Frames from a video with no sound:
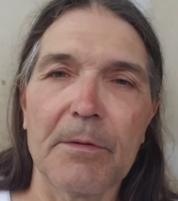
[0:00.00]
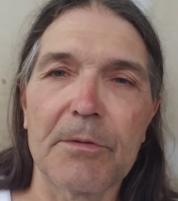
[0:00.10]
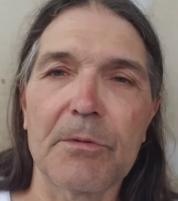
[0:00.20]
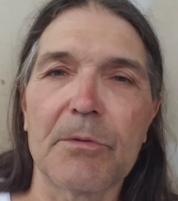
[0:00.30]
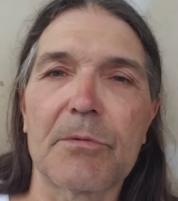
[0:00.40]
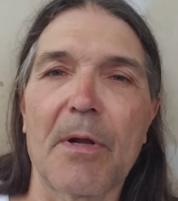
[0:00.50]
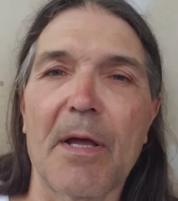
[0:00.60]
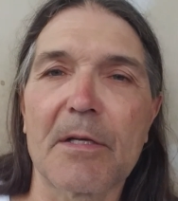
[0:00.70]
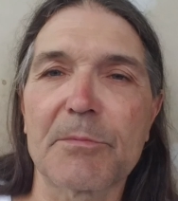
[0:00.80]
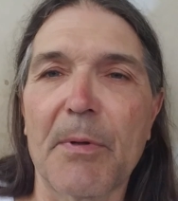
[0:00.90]
two
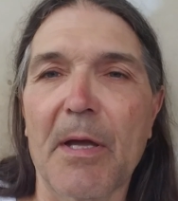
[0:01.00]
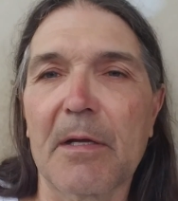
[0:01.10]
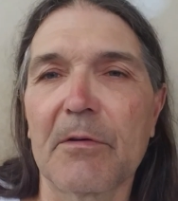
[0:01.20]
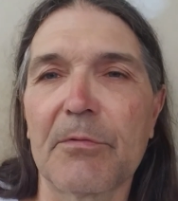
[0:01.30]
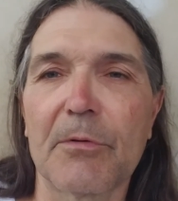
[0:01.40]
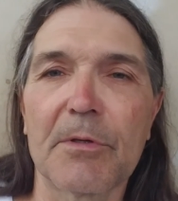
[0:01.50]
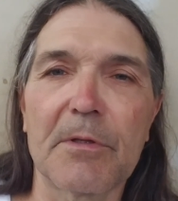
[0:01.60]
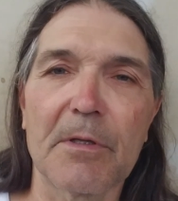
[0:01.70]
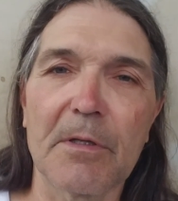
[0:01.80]
tracks back and forth to